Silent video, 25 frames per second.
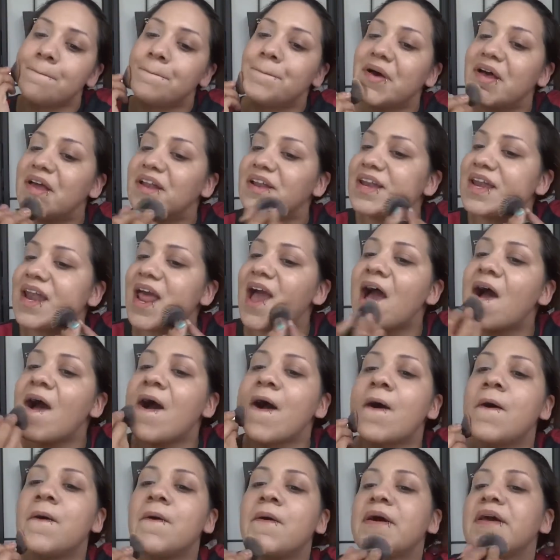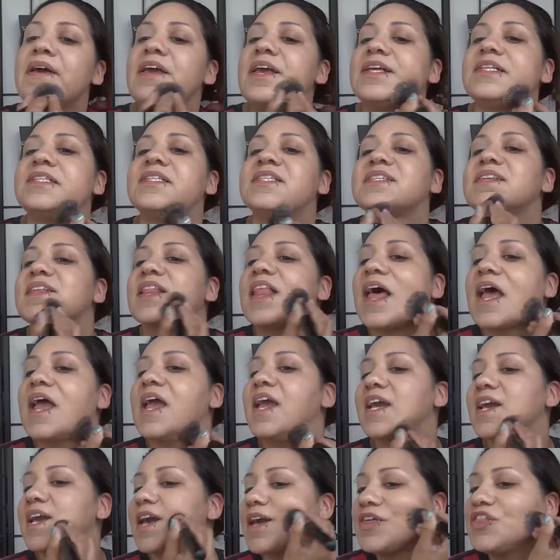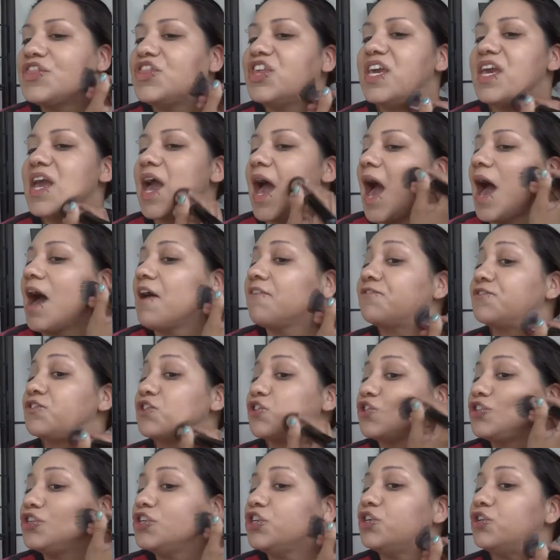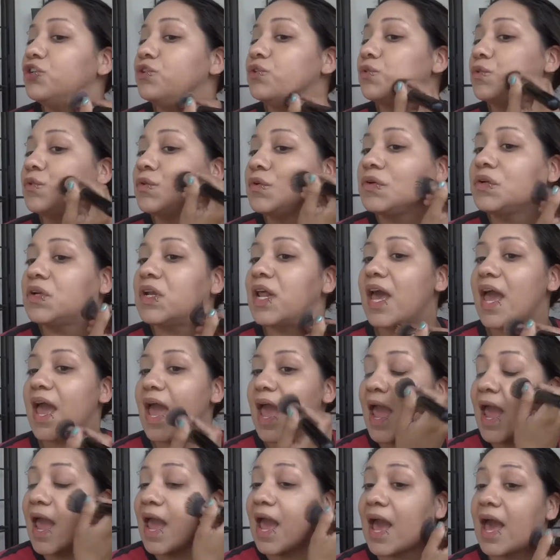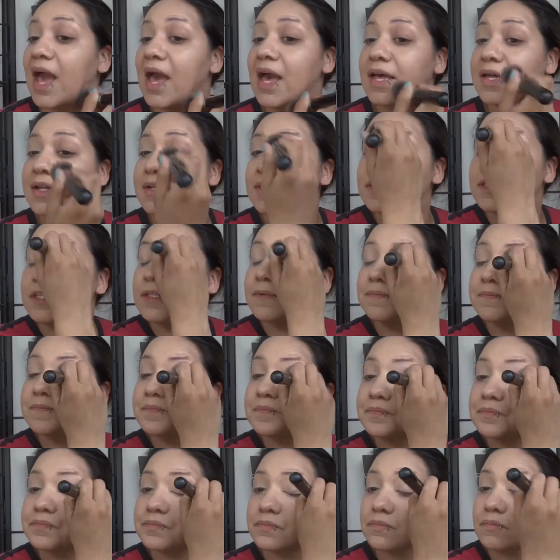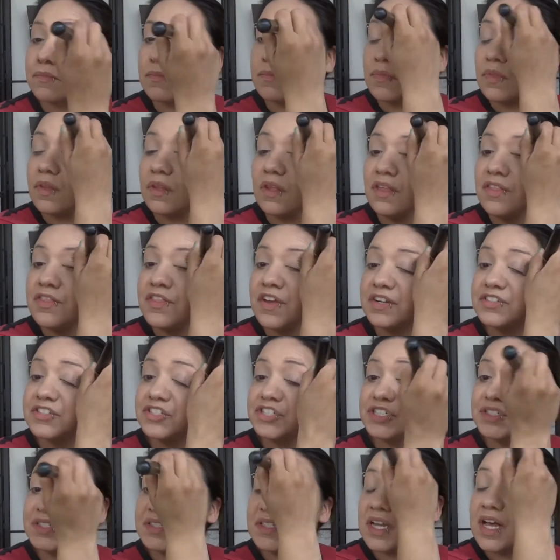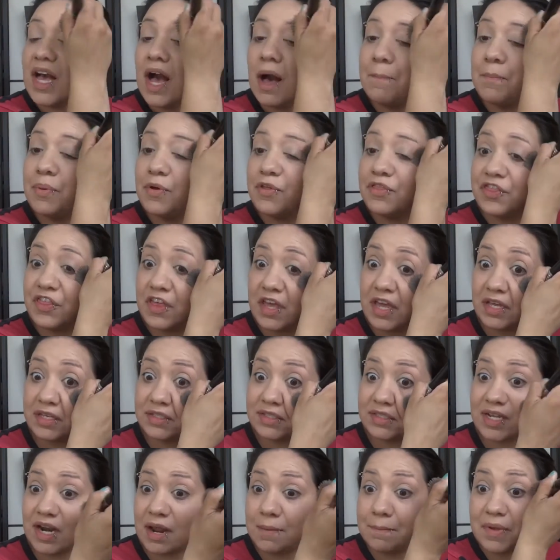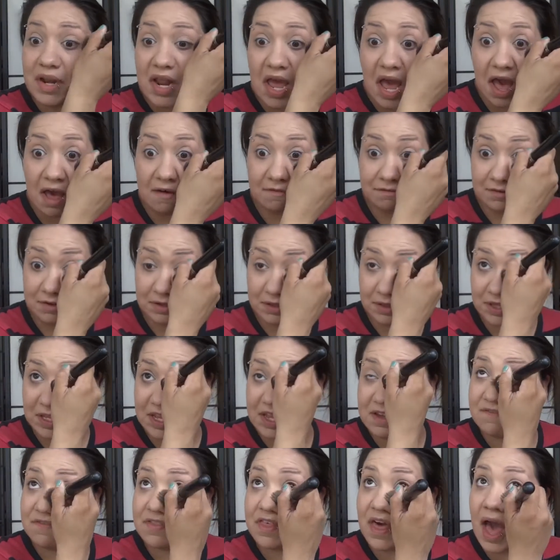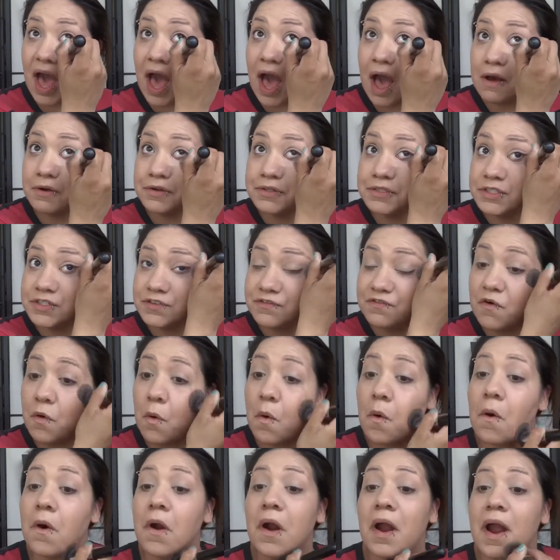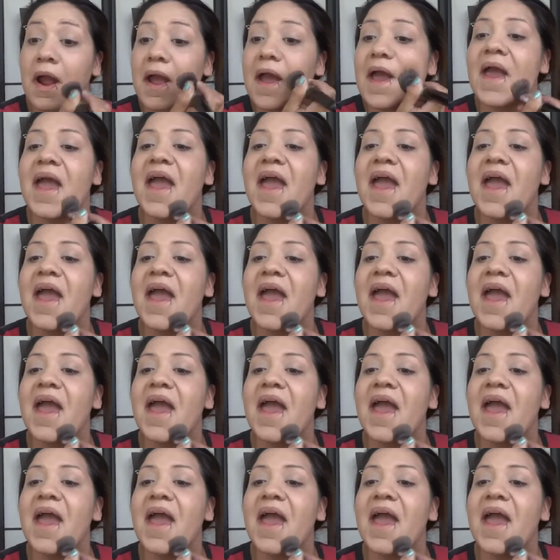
But now it's like the afternoon, and there's just a couple things that I'm gonna have to leave the house for.